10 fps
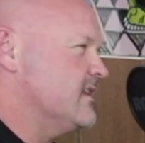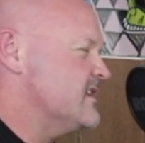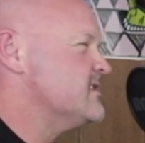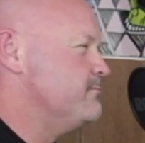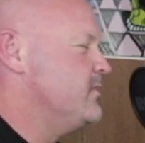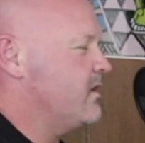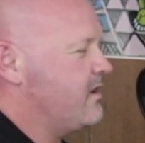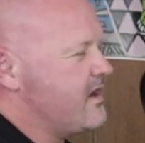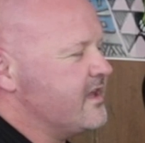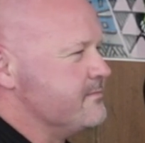
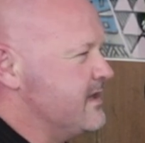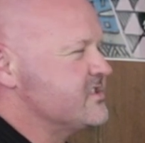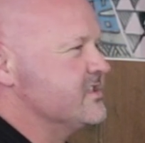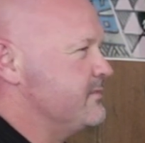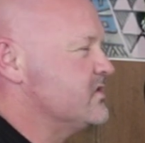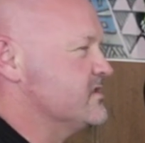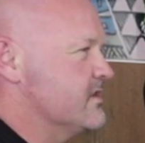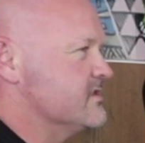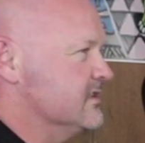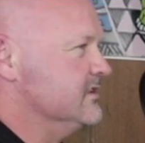I only mention it
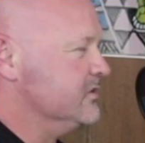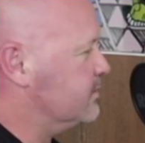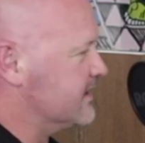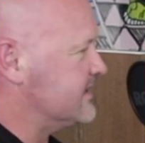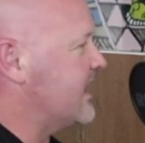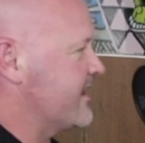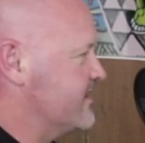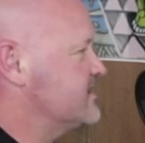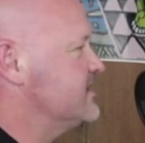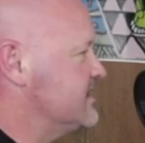because there is a little bit of
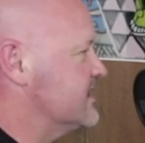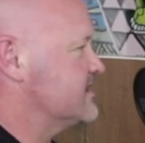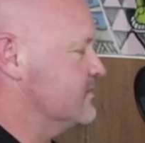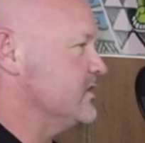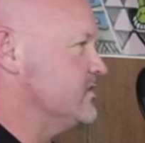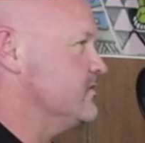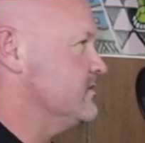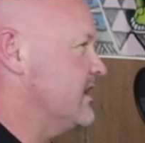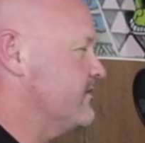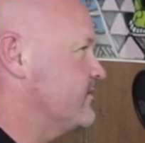data that suggests that we
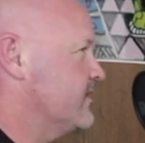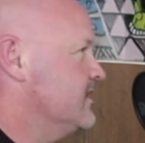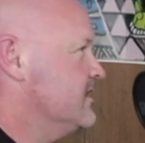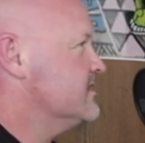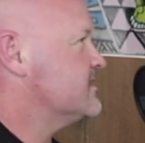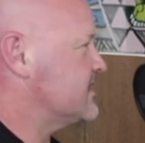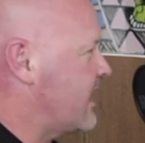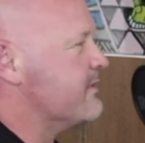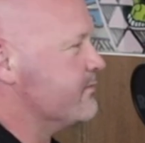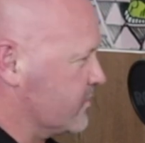do have
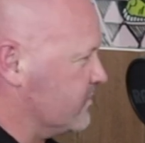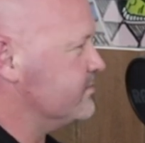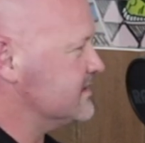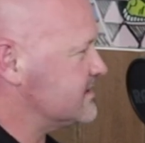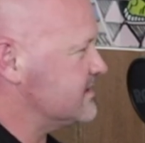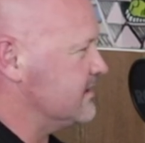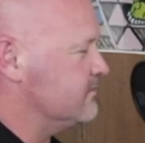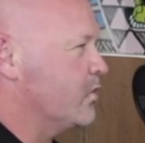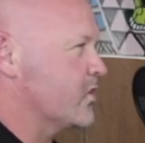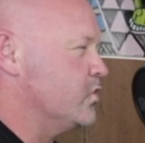some improvements
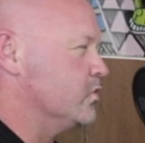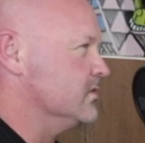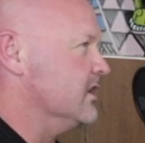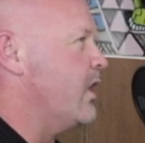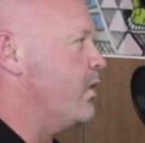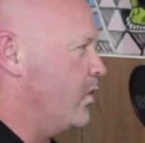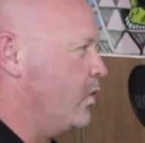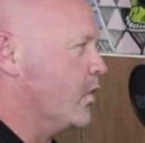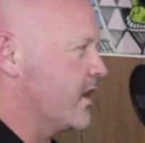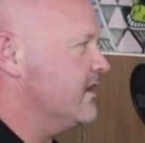in what are called lower
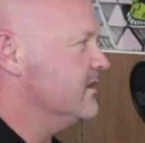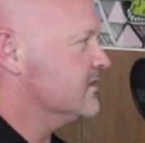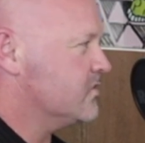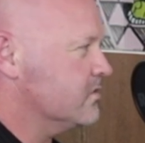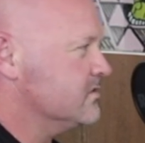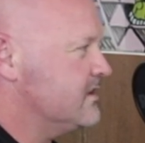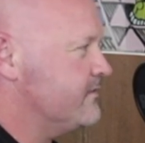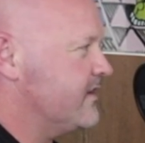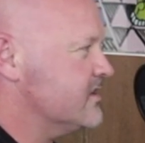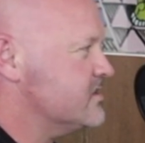order
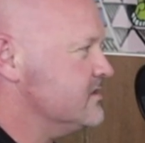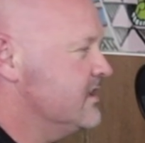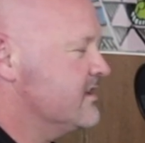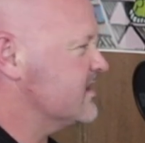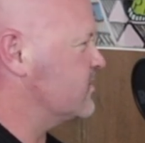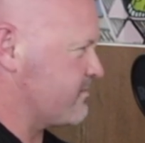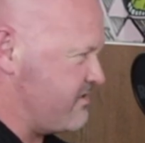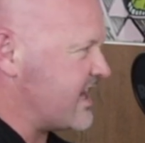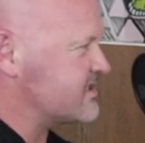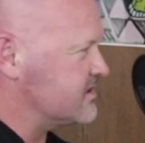cognitive function. Things like
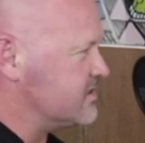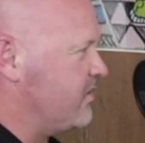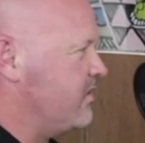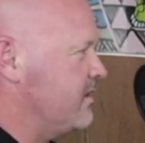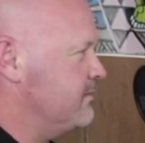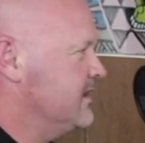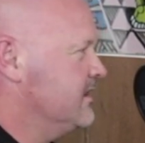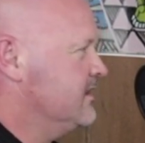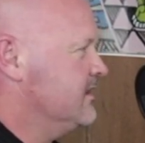reaction time.